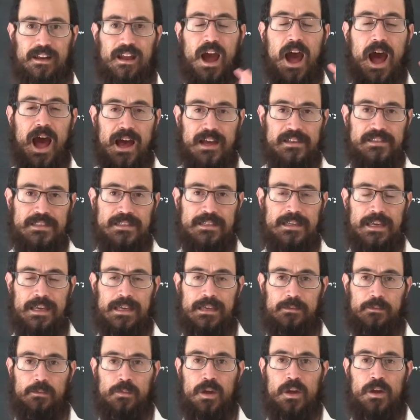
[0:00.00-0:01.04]
God's
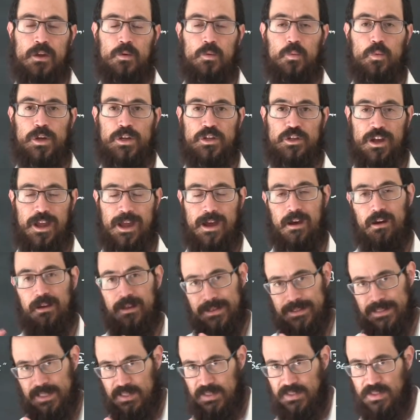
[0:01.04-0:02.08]
name, which
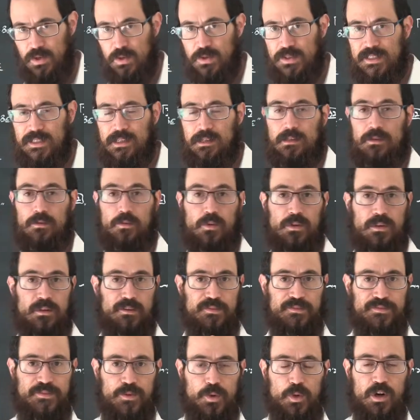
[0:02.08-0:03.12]
is associated with
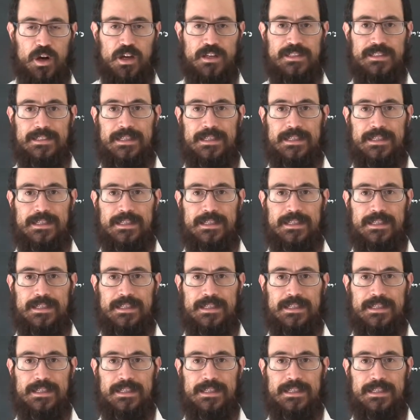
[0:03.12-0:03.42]
Gvura,